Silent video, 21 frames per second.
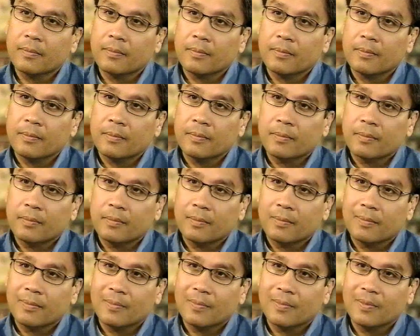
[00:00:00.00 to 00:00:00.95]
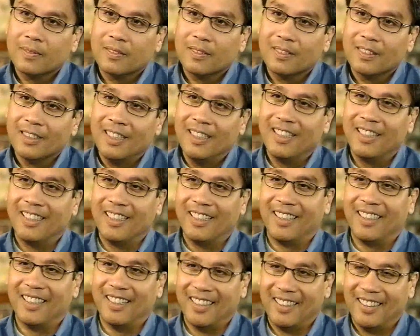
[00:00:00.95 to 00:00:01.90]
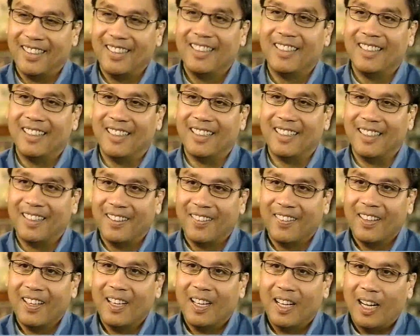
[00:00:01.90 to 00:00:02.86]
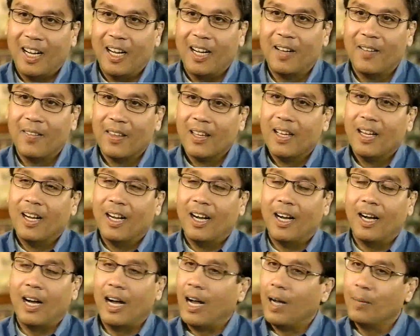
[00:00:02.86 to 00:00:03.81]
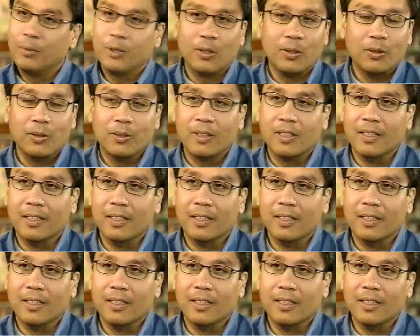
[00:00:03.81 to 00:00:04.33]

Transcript: economy. Do you think it forces you to also do things which are a little bit celebrity-like?